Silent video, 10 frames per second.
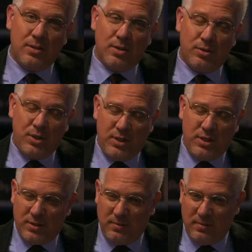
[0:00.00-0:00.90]
So
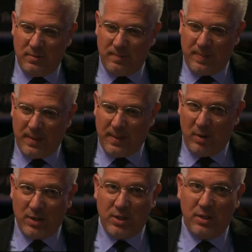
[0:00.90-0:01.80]
she's
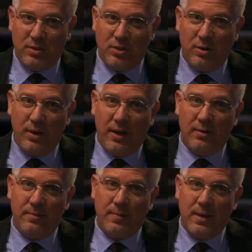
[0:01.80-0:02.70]
watching the show
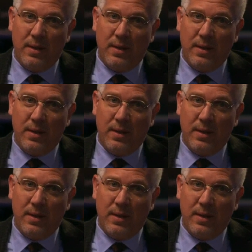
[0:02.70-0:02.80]
now